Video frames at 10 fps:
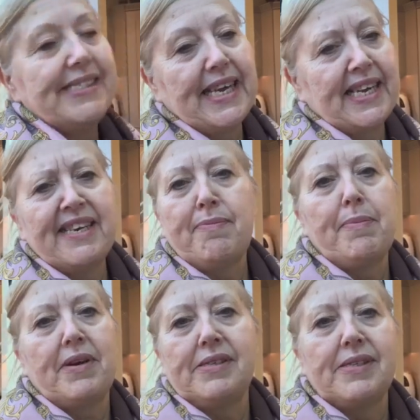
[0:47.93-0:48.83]
Yeah, never
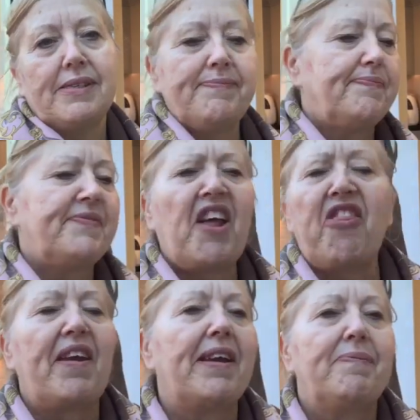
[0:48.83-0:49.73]
mind.
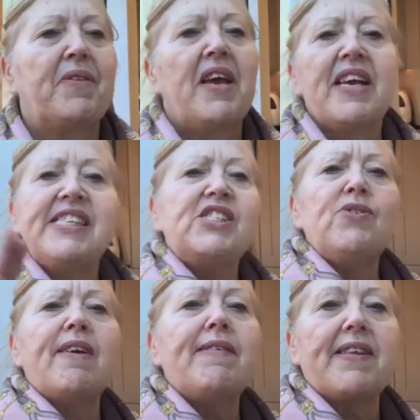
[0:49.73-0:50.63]
Nothing. Still
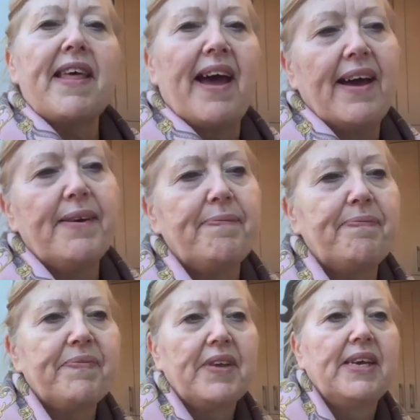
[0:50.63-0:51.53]
get rid of that.
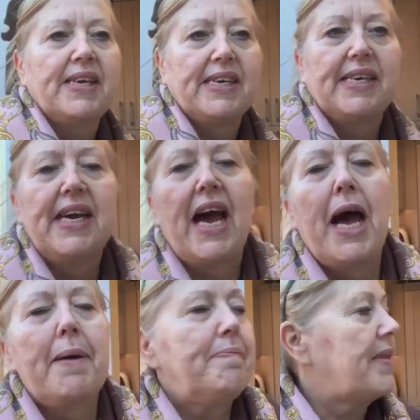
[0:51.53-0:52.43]

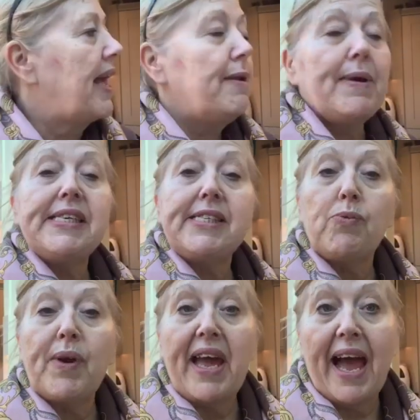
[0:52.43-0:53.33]
Anyway, so
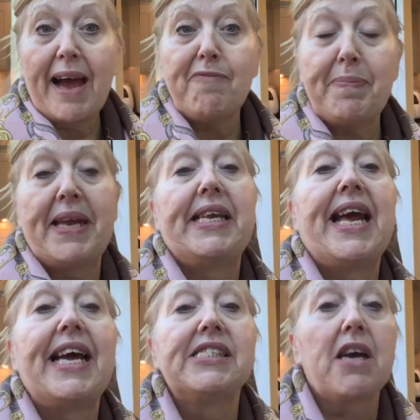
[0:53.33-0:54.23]
we have been
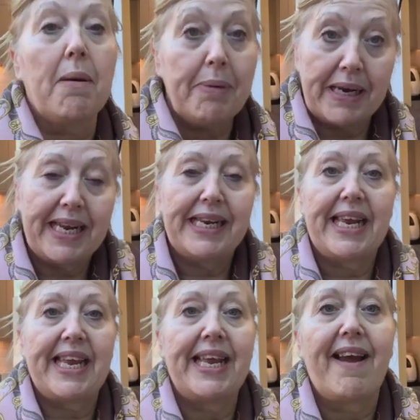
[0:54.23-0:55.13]
and
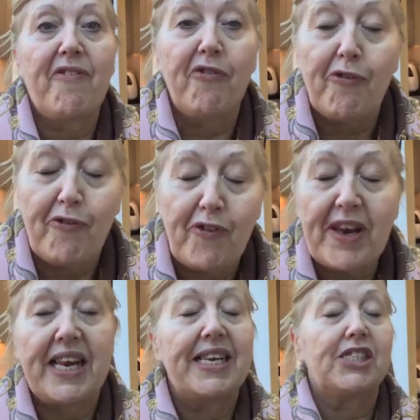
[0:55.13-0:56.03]
completely
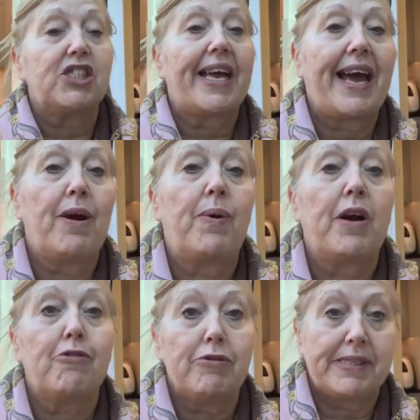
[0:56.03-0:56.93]
finished our
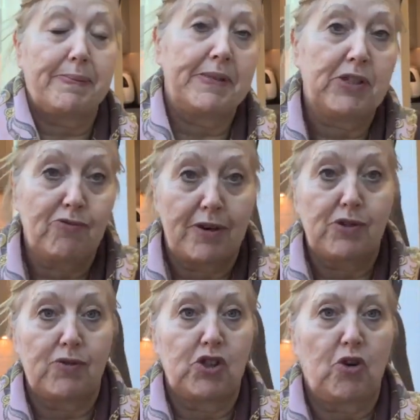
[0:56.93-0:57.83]
Christmas
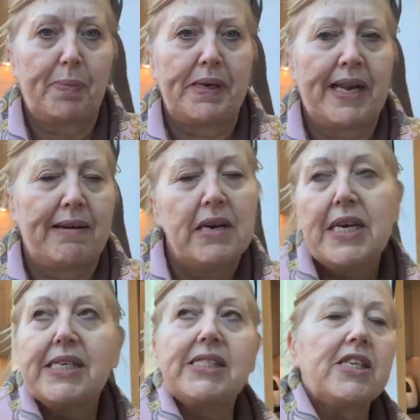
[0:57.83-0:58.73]
grocery shopping now.
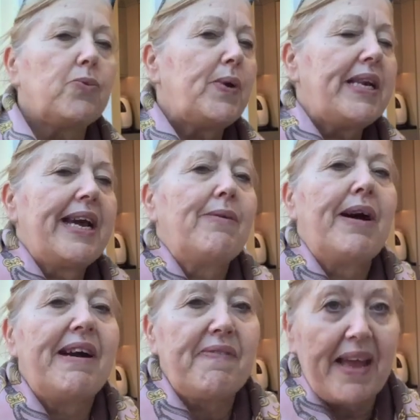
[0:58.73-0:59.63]
So we now
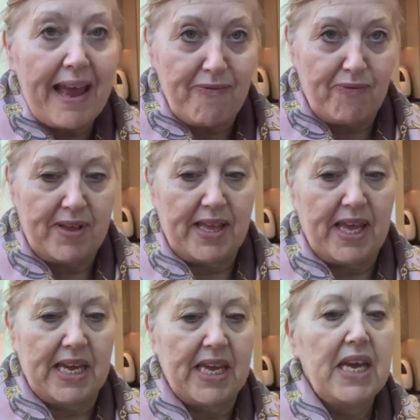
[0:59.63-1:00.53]
have
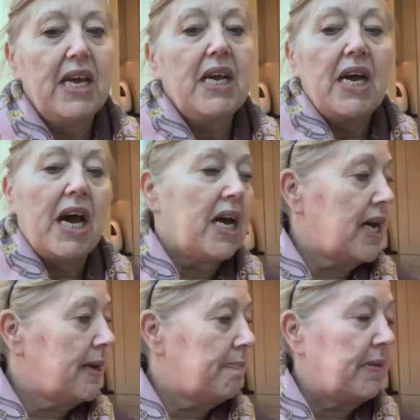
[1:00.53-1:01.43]
everything.
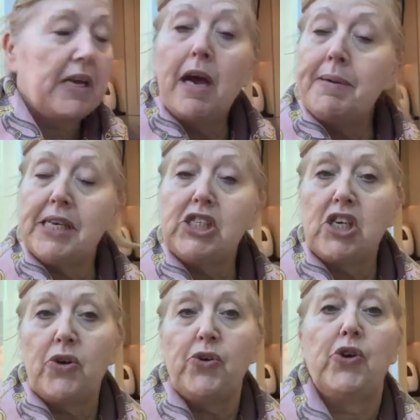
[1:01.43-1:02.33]
I'm going to show
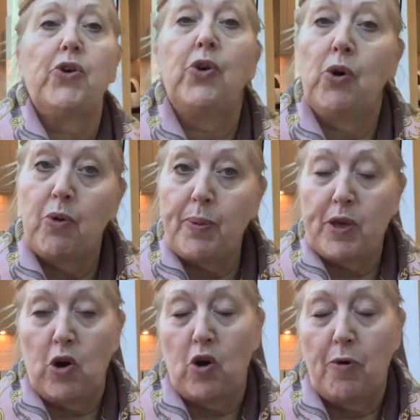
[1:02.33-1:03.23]
you what we
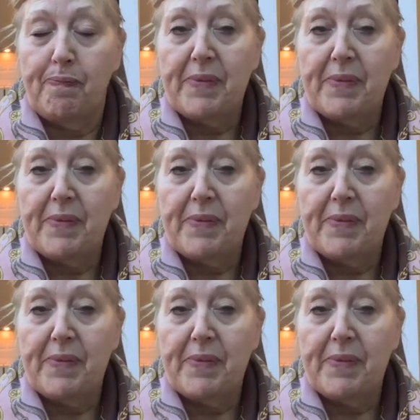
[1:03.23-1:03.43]
got.